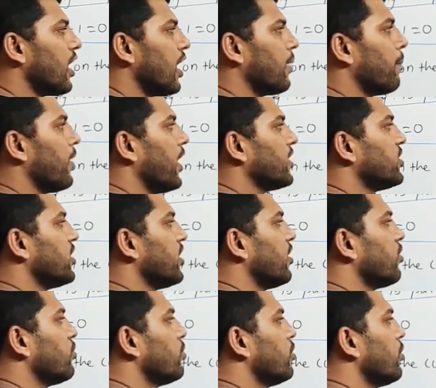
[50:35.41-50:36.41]
apply
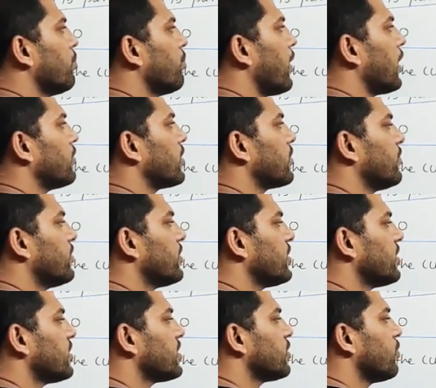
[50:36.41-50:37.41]
chain rule, power
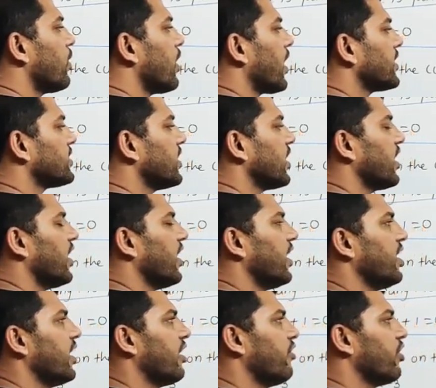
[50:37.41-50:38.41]
first, y
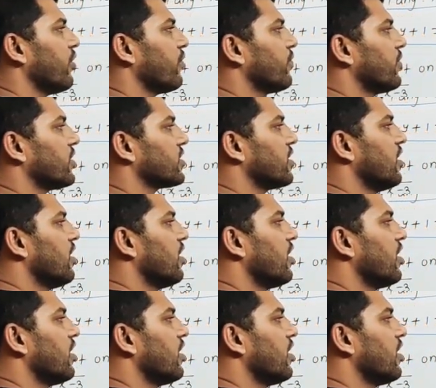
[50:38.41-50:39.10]
second, derivative first.